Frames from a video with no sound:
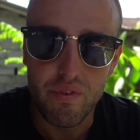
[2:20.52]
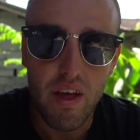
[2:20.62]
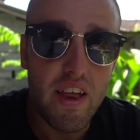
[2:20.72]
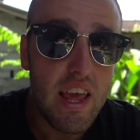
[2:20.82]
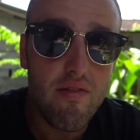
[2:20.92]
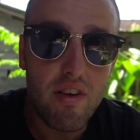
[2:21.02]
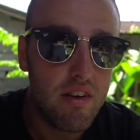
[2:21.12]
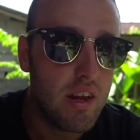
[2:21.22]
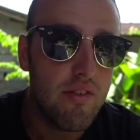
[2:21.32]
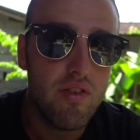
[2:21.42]
And then
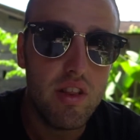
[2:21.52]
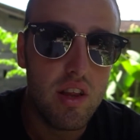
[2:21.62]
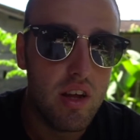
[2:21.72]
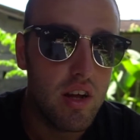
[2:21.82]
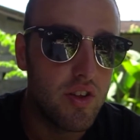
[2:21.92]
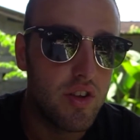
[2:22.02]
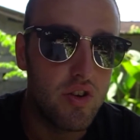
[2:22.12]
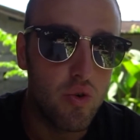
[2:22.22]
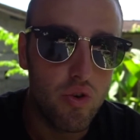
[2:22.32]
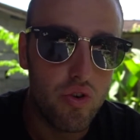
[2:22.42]
even the
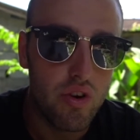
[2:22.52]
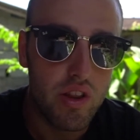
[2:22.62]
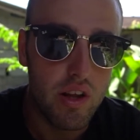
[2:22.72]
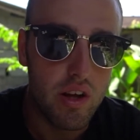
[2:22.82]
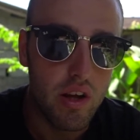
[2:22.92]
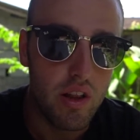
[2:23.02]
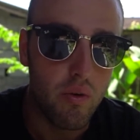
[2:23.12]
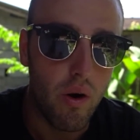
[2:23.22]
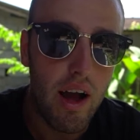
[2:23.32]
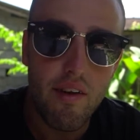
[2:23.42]
daughter and
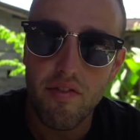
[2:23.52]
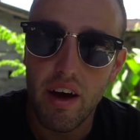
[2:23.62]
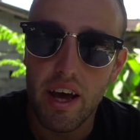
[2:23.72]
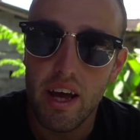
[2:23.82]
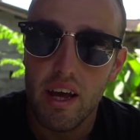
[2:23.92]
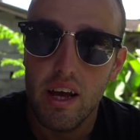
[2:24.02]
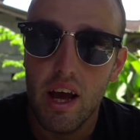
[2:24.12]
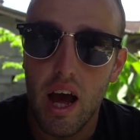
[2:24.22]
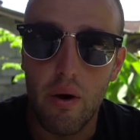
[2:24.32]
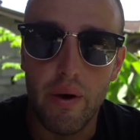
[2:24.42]
the wife, I
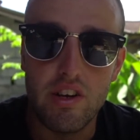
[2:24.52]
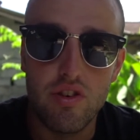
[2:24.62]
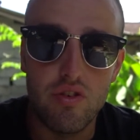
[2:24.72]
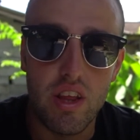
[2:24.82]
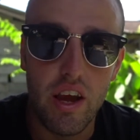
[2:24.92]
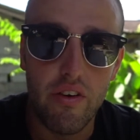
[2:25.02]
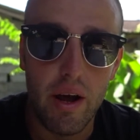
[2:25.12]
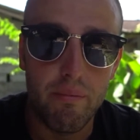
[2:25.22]
went to their